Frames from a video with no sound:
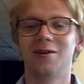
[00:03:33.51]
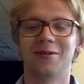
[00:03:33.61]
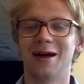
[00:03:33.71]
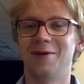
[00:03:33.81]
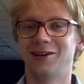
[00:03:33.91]

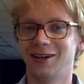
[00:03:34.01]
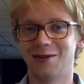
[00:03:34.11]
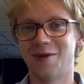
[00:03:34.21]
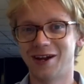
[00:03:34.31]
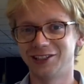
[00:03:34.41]
Glad I'm not
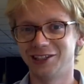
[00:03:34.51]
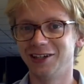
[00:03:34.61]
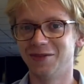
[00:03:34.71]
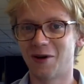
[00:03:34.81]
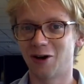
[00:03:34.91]
taking my SAT
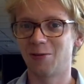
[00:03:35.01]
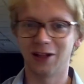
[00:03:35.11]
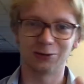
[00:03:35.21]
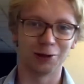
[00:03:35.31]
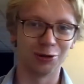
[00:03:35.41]
tomorrow, but
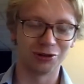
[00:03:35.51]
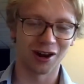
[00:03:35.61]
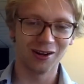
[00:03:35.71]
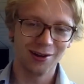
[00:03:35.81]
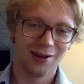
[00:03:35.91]
that's why you
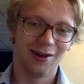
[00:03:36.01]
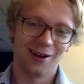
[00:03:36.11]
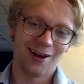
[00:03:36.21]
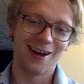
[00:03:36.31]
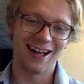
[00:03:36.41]
study.
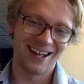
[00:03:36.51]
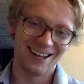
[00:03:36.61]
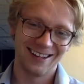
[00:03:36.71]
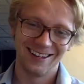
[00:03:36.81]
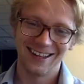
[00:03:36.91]

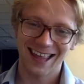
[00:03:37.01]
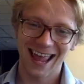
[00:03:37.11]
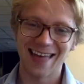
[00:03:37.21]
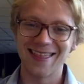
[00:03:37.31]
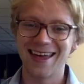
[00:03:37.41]
And
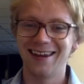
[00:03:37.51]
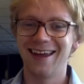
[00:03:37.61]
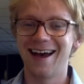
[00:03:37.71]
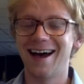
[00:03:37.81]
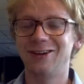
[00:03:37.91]
then
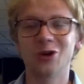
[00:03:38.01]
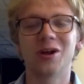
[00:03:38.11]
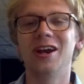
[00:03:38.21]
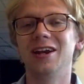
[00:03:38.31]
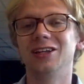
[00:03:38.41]
don't
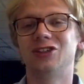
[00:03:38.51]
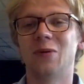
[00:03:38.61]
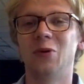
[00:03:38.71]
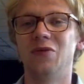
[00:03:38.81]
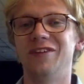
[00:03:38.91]
get in any
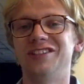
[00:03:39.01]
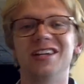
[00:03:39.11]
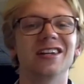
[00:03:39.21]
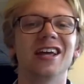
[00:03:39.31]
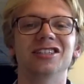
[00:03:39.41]
trouble in
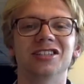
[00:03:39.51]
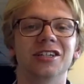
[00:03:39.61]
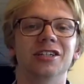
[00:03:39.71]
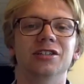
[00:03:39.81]
visiting days.